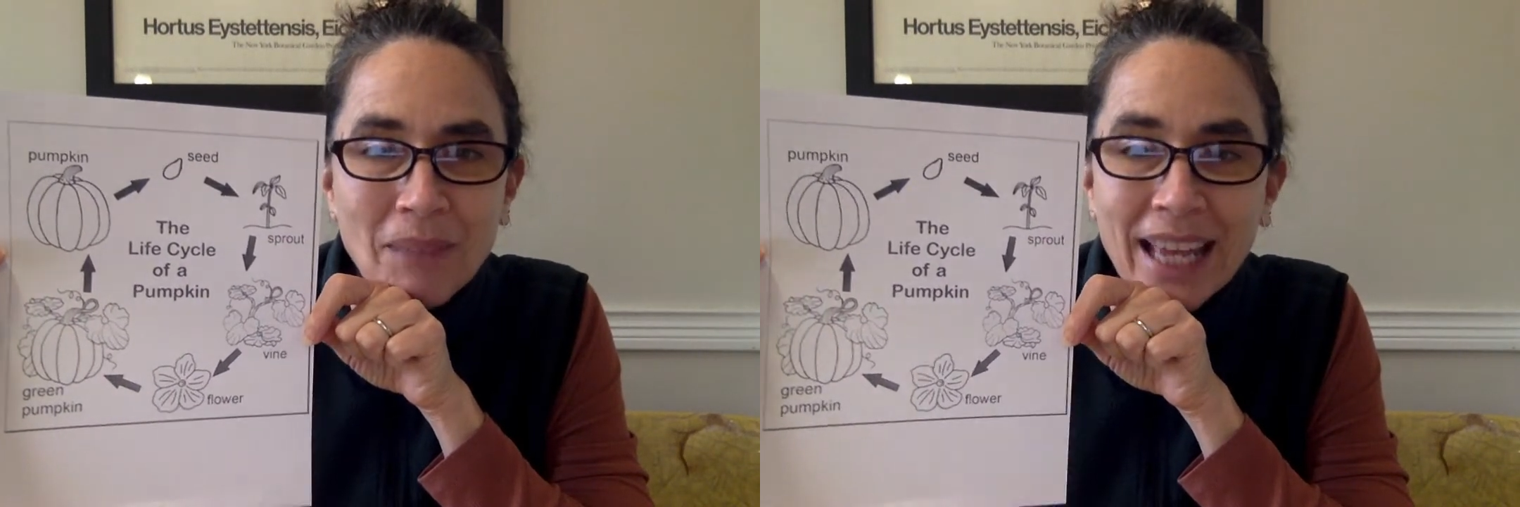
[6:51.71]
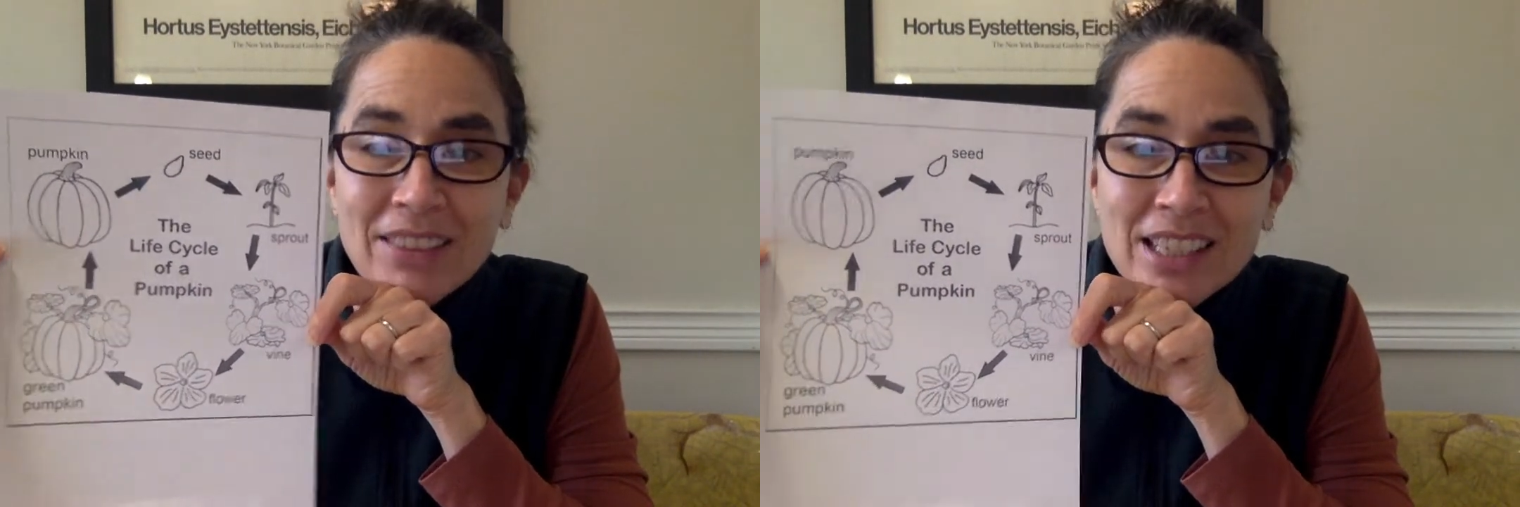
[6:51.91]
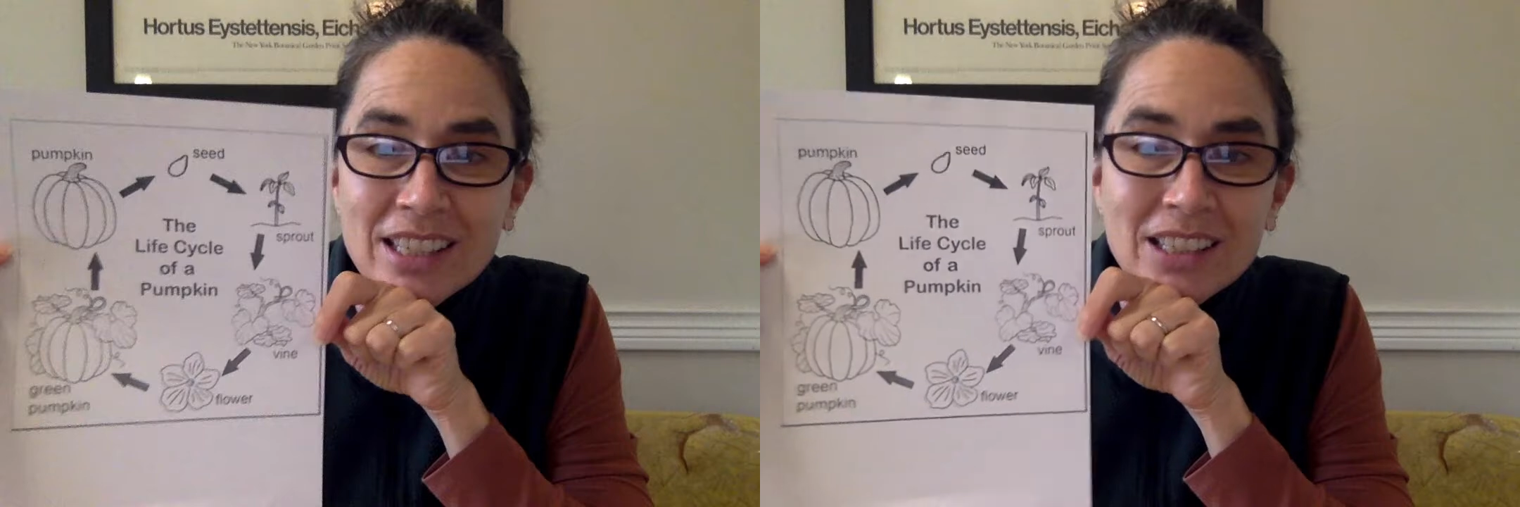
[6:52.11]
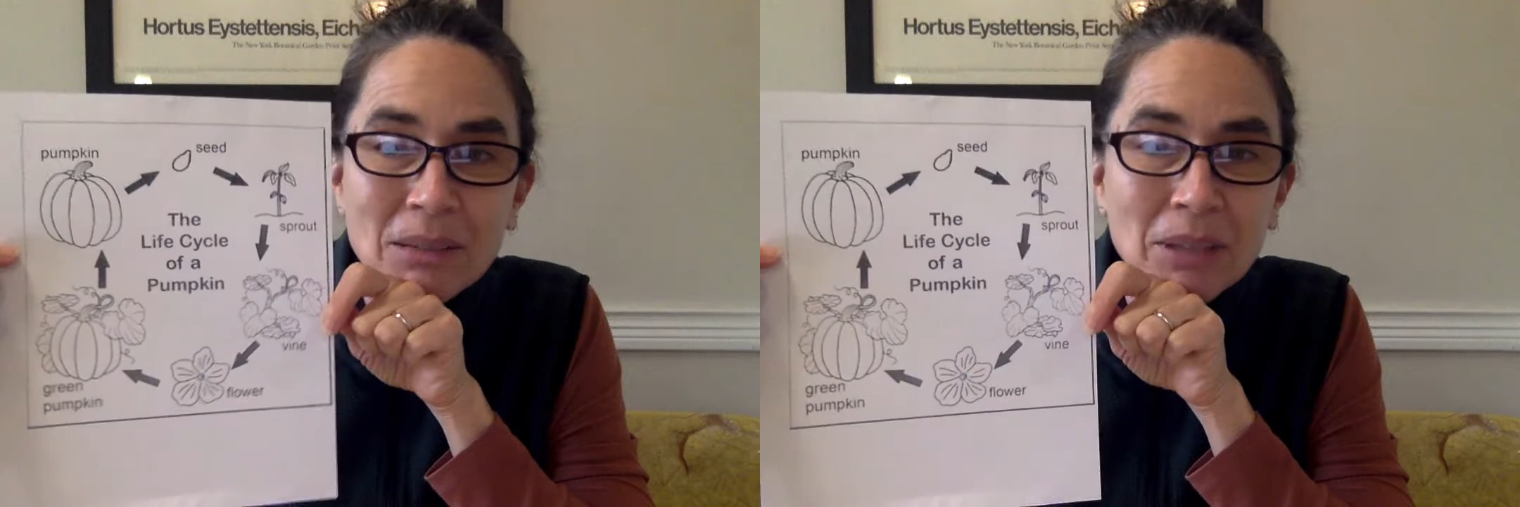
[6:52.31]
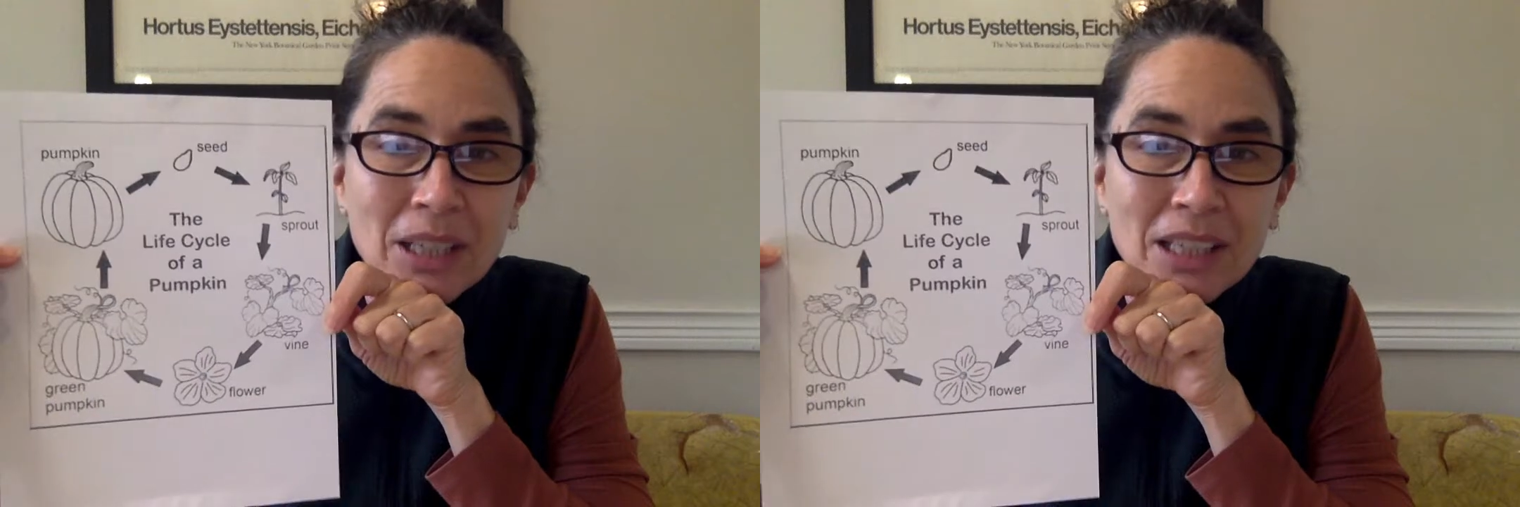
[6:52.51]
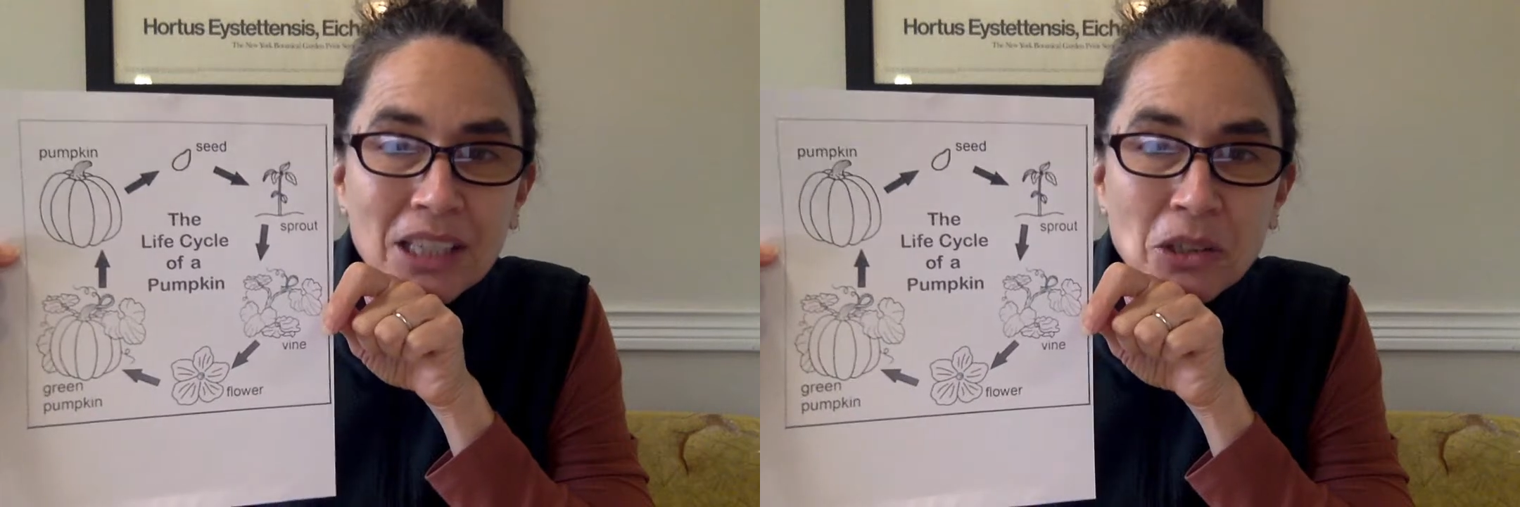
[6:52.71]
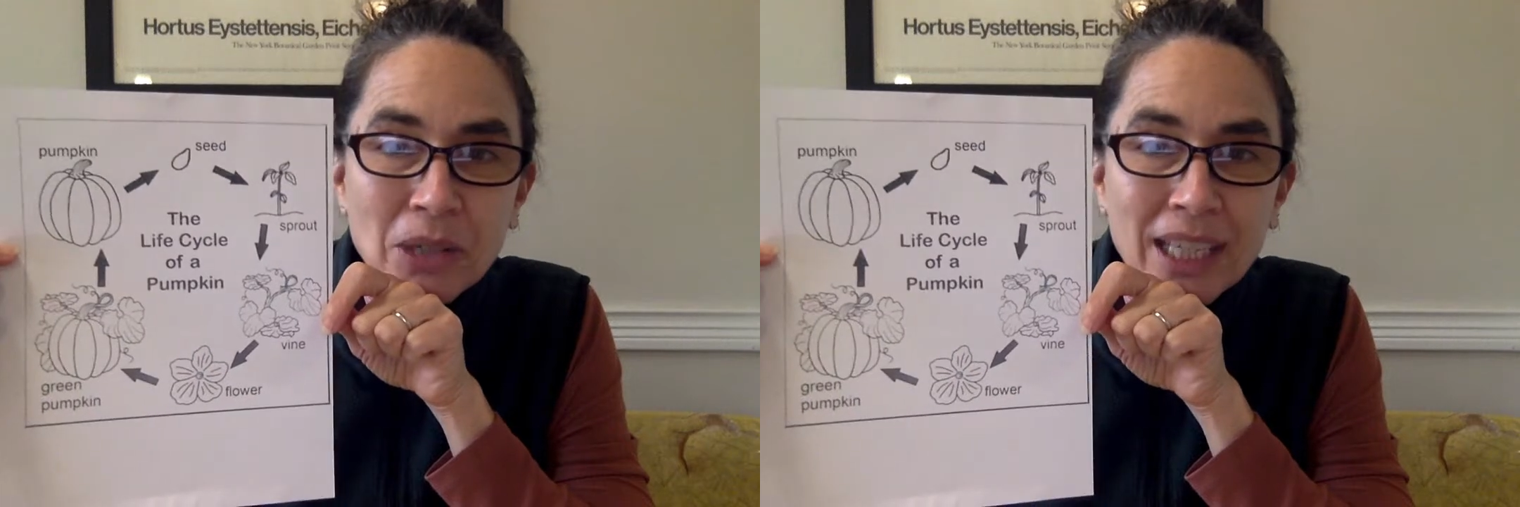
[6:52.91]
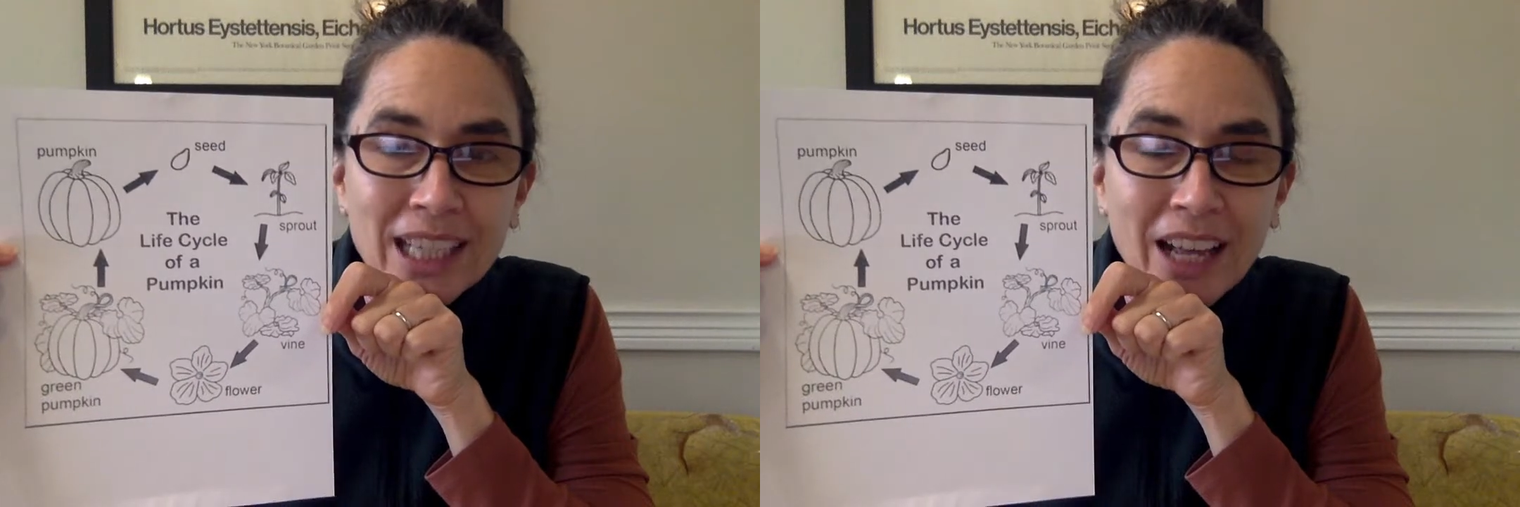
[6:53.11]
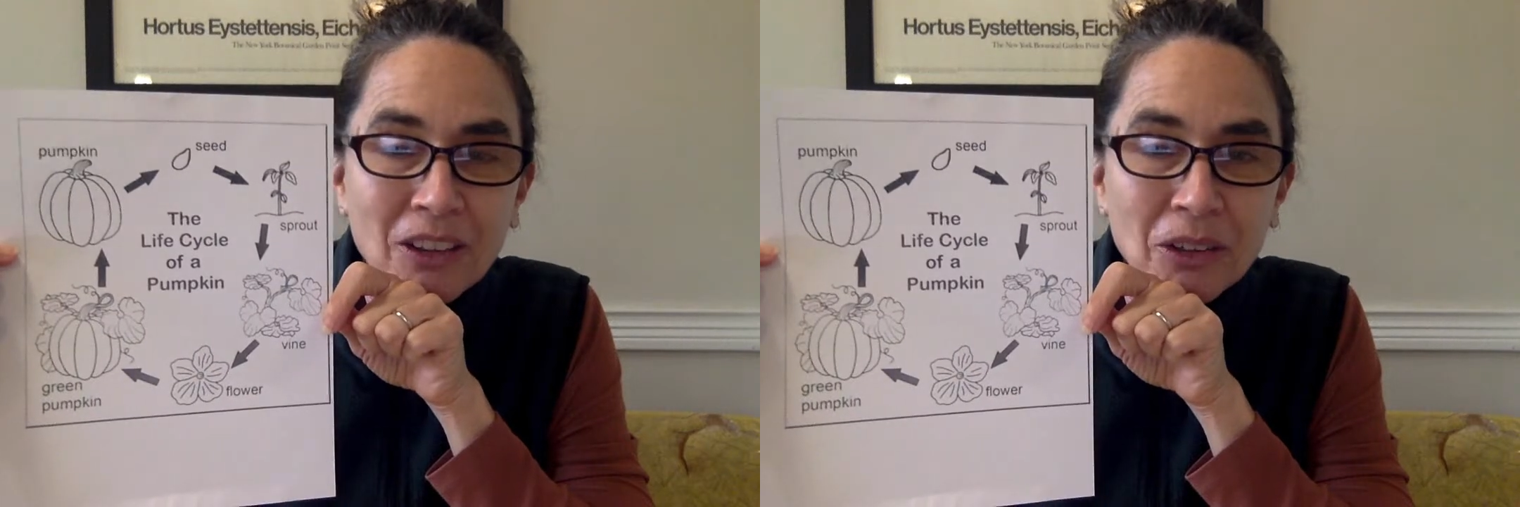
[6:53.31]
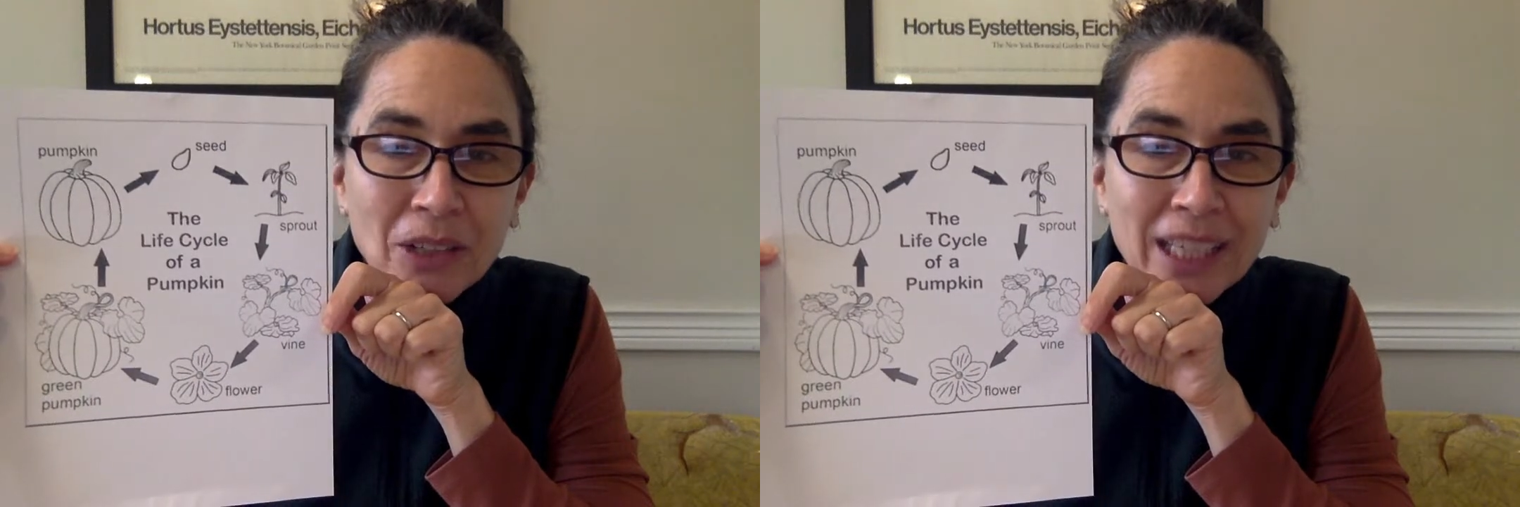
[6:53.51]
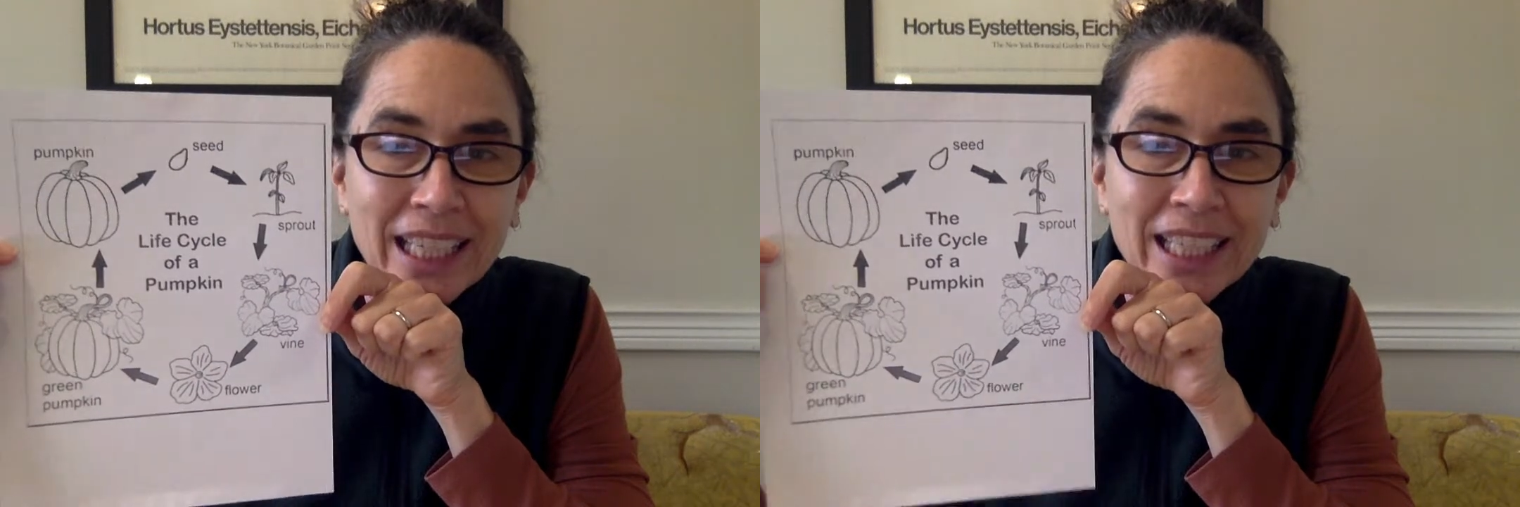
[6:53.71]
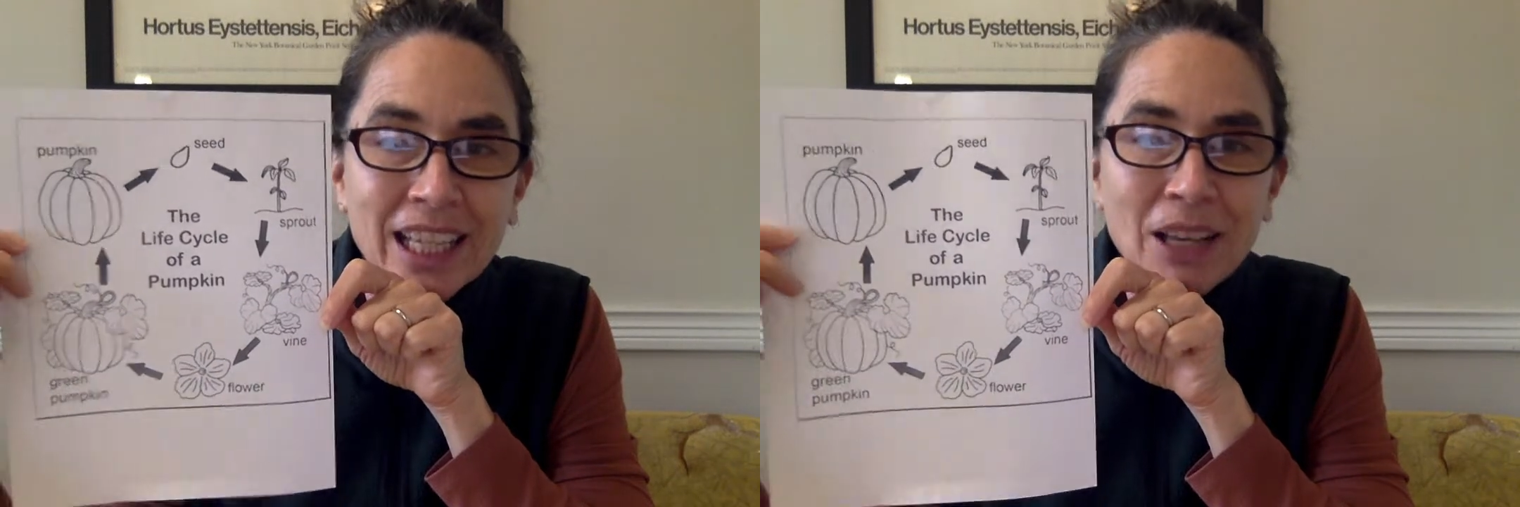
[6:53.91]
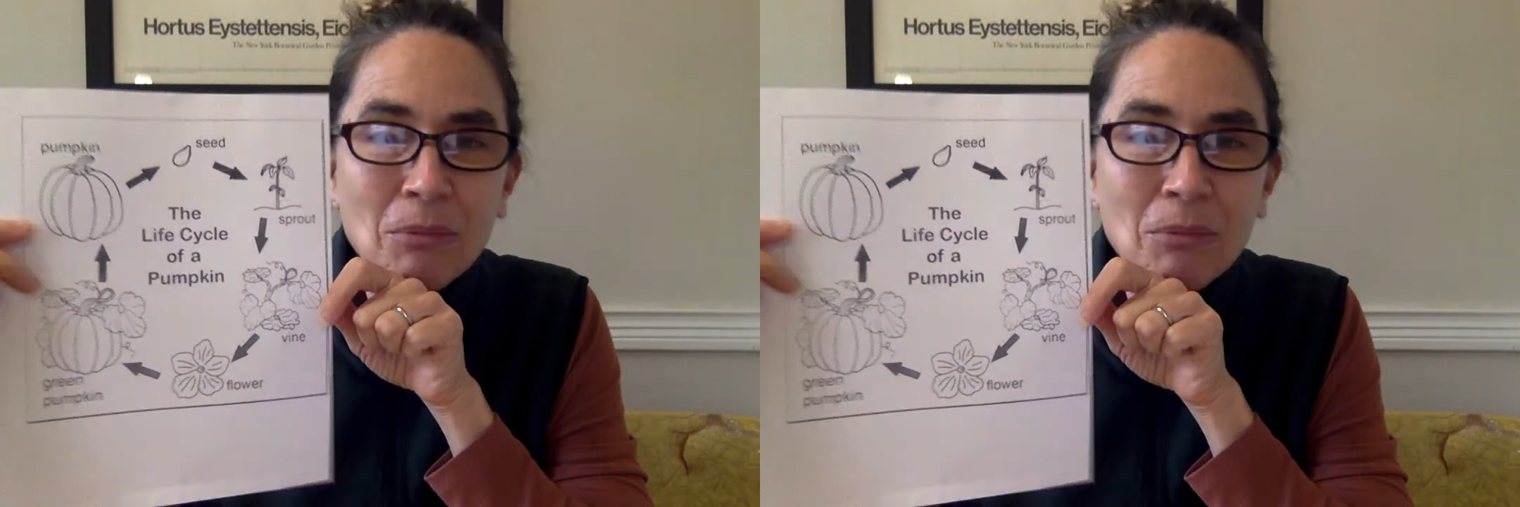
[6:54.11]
And this is something that you can color in,